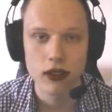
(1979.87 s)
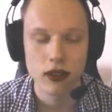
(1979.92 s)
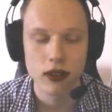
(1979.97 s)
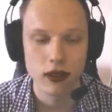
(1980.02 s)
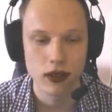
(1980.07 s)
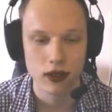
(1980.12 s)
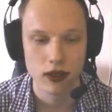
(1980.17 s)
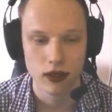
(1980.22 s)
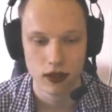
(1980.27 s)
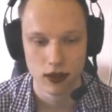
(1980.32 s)

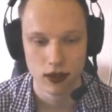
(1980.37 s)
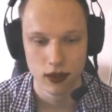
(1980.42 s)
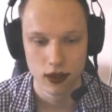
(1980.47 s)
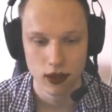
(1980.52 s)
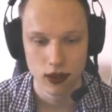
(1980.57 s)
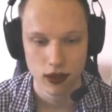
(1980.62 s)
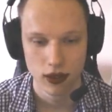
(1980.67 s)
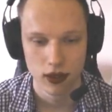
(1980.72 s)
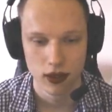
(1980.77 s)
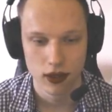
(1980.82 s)
or?
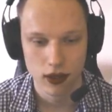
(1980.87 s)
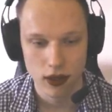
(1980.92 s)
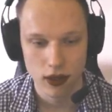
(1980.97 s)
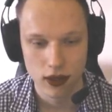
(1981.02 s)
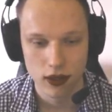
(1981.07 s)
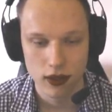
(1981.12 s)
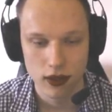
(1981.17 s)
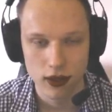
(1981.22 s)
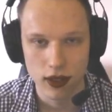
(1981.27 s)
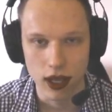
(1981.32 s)

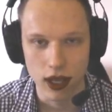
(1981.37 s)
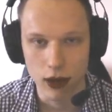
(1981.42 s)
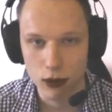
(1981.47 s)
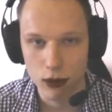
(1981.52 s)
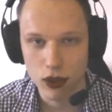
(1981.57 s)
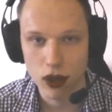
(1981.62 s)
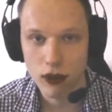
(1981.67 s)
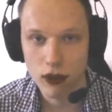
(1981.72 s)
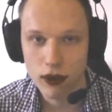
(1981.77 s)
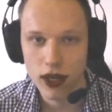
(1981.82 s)
I would
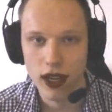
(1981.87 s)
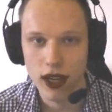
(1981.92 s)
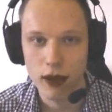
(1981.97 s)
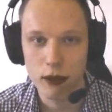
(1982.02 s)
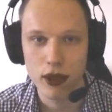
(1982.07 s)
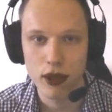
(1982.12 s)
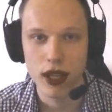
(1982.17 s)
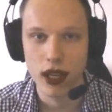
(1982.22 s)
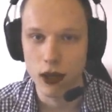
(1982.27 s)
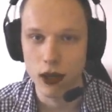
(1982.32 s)
go with AP
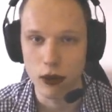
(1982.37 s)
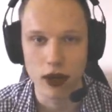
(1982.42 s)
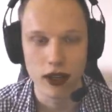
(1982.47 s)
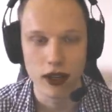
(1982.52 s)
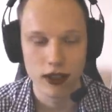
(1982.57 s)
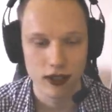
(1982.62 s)
anyway.